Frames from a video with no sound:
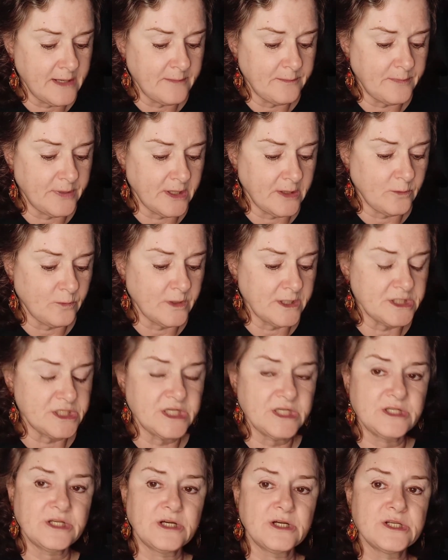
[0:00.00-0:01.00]
But when
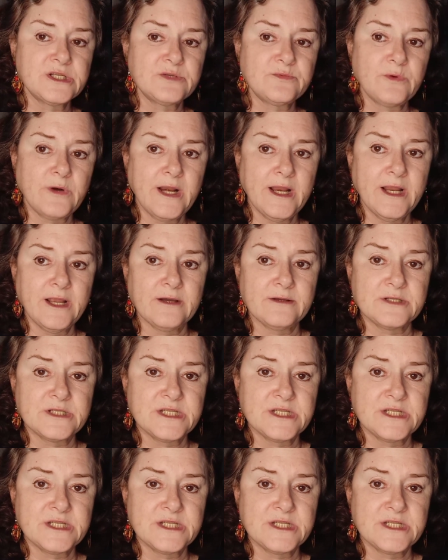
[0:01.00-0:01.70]
she turns around,